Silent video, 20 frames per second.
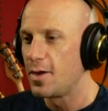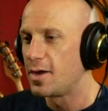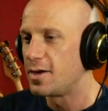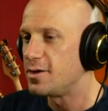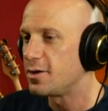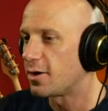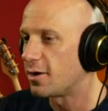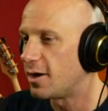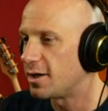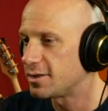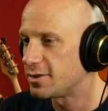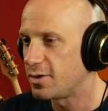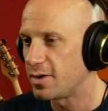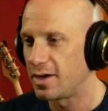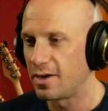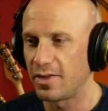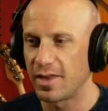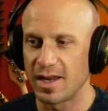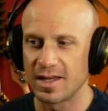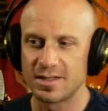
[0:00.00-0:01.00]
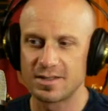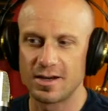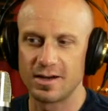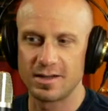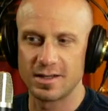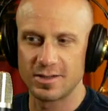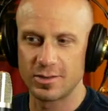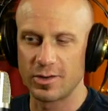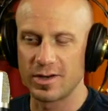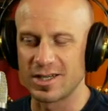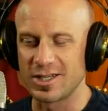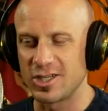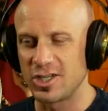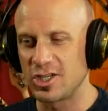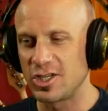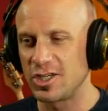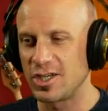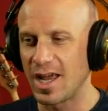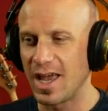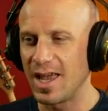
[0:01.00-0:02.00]
You can also hear that I start to sort of
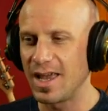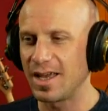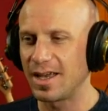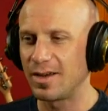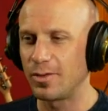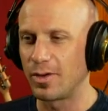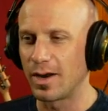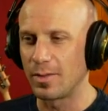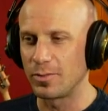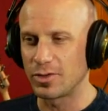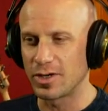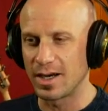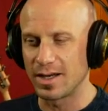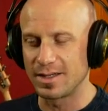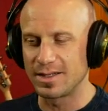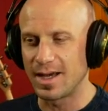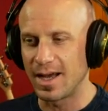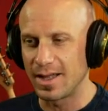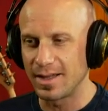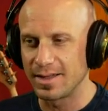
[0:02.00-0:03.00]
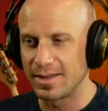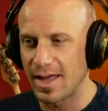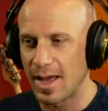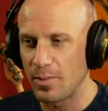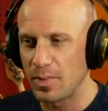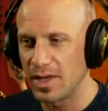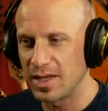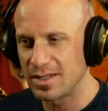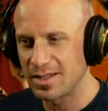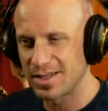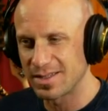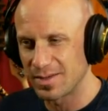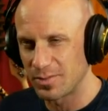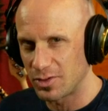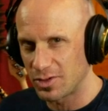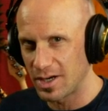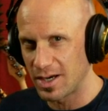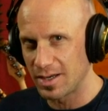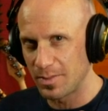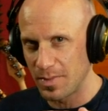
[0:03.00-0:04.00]
shake when I'm trying to dial in that pitch because I'm
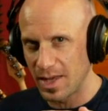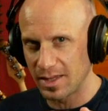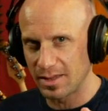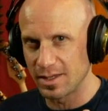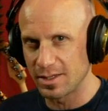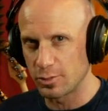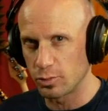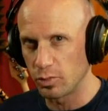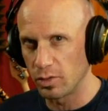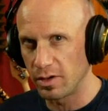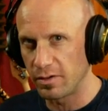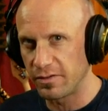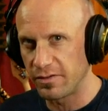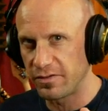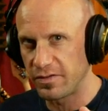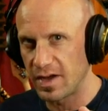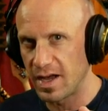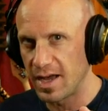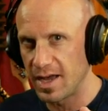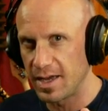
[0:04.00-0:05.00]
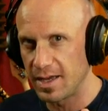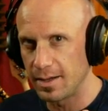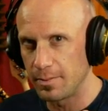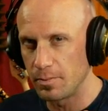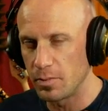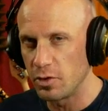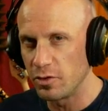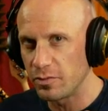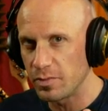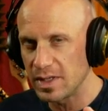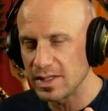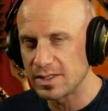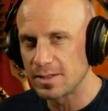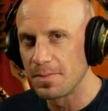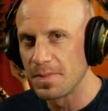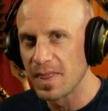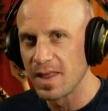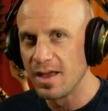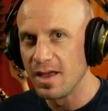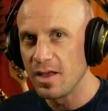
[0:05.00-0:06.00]
trying to make these real fine movements.
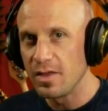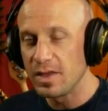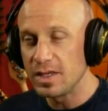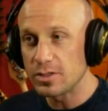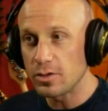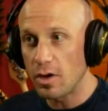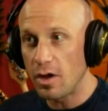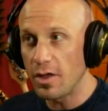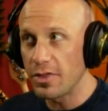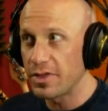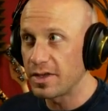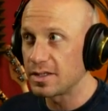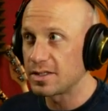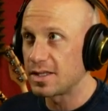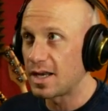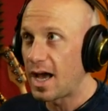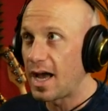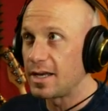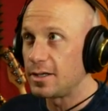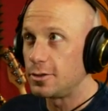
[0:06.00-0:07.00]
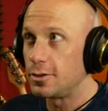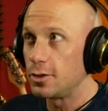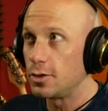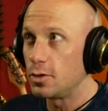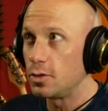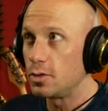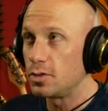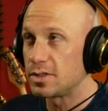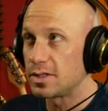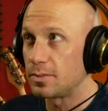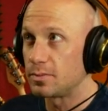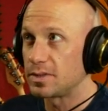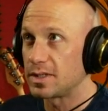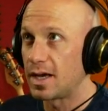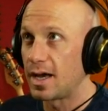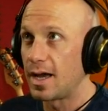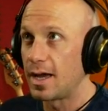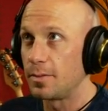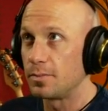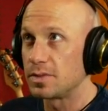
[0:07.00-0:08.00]
These are all things that I do
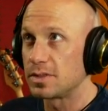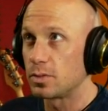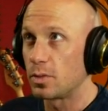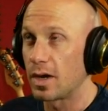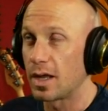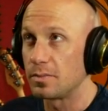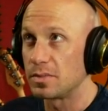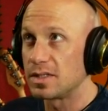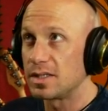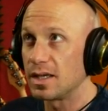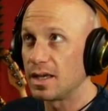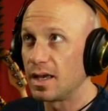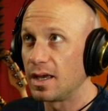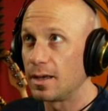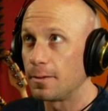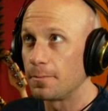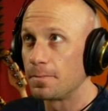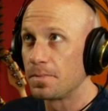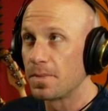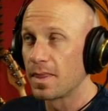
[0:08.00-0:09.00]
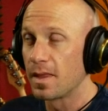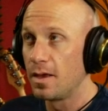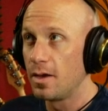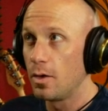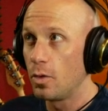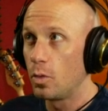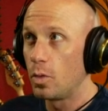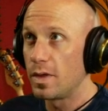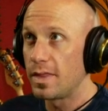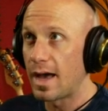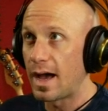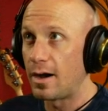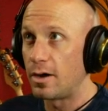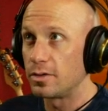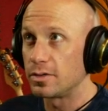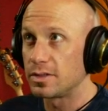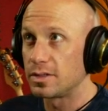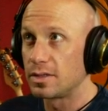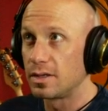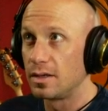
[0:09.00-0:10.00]
sometimes when I'm singing
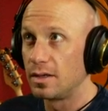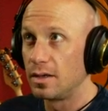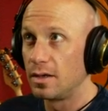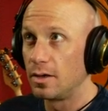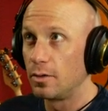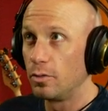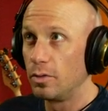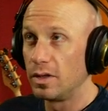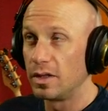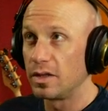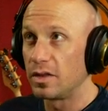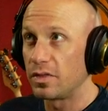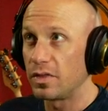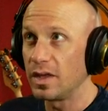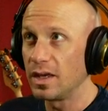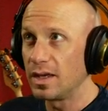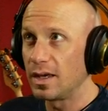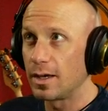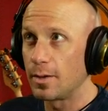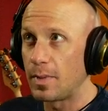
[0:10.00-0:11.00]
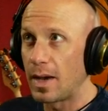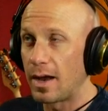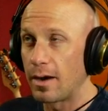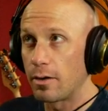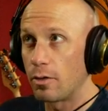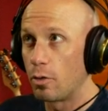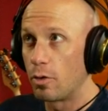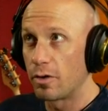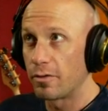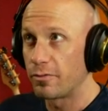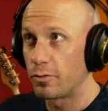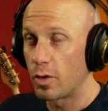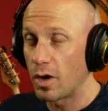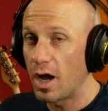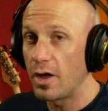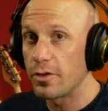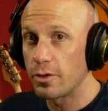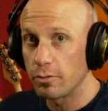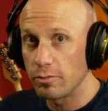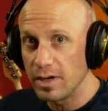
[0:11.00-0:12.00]
without really thinking about it or for
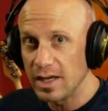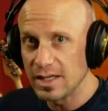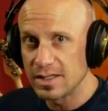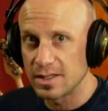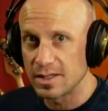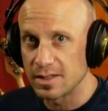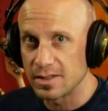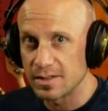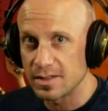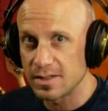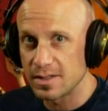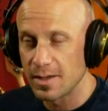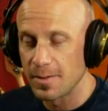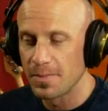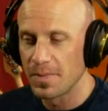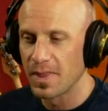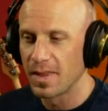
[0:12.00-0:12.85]
other reasons.